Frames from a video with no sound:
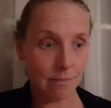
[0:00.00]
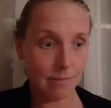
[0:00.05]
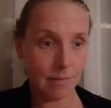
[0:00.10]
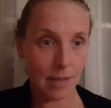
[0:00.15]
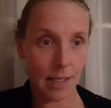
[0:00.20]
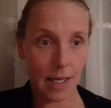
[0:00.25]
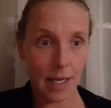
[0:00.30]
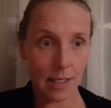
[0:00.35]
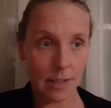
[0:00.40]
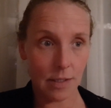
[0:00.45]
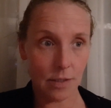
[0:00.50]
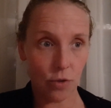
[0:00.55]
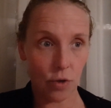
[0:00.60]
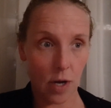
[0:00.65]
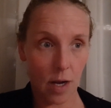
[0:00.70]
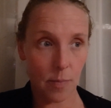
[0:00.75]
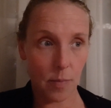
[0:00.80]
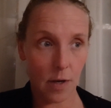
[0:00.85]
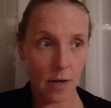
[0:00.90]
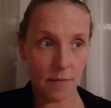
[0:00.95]
I had to
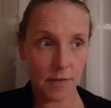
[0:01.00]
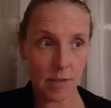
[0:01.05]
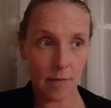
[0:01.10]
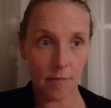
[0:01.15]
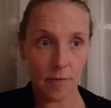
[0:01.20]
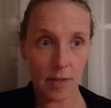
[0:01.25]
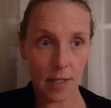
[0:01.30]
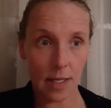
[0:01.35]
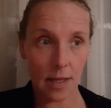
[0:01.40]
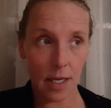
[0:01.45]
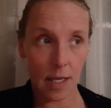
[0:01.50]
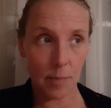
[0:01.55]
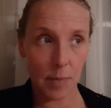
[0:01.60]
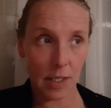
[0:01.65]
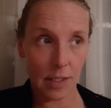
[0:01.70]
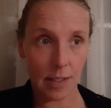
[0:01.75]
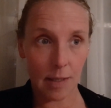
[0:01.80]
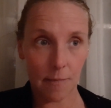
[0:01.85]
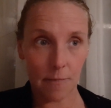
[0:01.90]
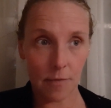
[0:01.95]
drop off some vanilla I
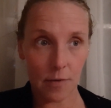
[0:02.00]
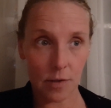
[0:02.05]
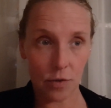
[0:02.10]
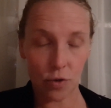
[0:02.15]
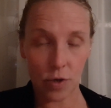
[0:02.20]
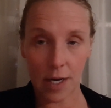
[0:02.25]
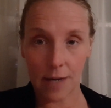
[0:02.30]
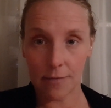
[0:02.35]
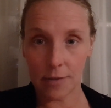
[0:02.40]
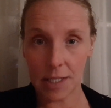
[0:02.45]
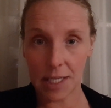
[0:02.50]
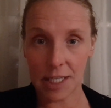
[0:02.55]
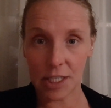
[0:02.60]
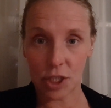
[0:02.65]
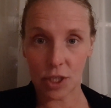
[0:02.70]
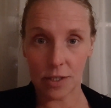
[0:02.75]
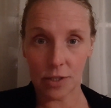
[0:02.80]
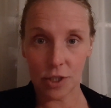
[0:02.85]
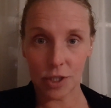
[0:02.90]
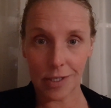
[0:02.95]
picked up for the travel
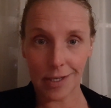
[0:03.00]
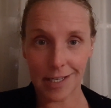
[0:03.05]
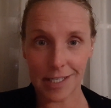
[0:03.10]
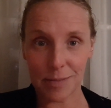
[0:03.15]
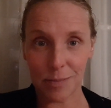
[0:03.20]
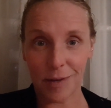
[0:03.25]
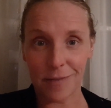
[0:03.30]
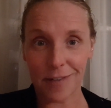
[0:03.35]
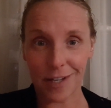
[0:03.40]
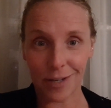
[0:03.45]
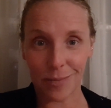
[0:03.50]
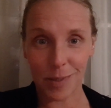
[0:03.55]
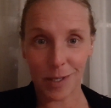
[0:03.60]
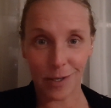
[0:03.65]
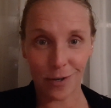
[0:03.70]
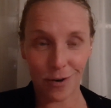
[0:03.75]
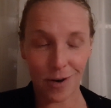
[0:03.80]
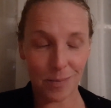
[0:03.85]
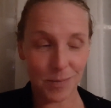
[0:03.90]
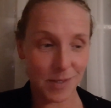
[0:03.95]
agent. She asked me if I could pick
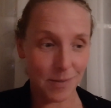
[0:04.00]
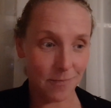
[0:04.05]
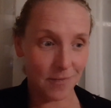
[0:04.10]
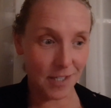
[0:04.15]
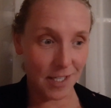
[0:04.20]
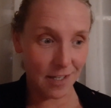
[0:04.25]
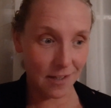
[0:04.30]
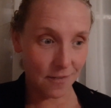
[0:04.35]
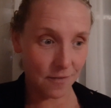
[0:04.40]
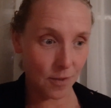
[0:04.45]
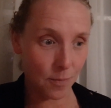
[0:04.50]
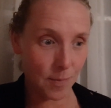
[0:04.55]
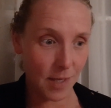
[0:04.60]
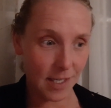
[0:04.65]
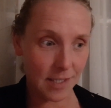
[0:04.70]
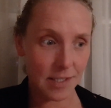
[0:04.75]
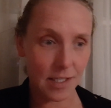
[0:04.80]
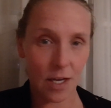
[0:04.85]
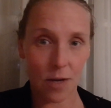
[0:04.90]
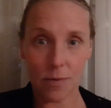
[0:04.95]
her up some vanilla from
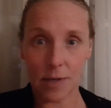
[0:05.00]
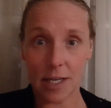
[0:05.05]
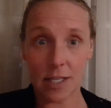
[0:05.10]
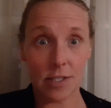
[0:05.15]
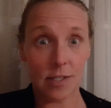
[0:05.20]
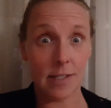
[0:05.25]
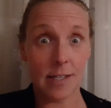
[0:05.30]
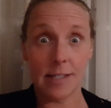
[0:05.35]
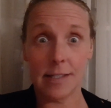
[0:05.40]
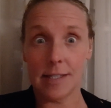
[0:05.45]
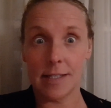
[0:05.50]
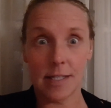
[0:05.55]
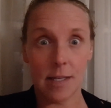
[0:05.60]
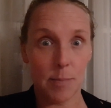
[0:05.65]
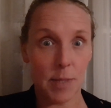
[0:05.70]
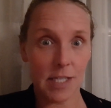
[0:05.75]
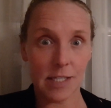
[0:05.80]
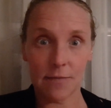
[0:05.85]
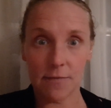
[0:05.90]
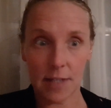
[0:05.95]
Mexico. I guess it's the
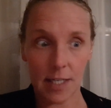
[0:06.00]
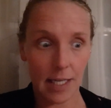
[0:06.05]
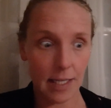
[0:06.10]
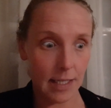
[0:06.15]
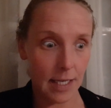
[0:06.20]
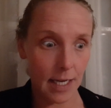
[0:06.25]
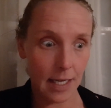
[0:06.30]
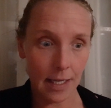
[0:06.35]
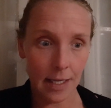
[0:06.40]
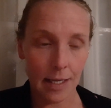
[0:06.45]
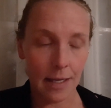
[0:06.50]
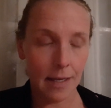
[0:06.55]
best vanilla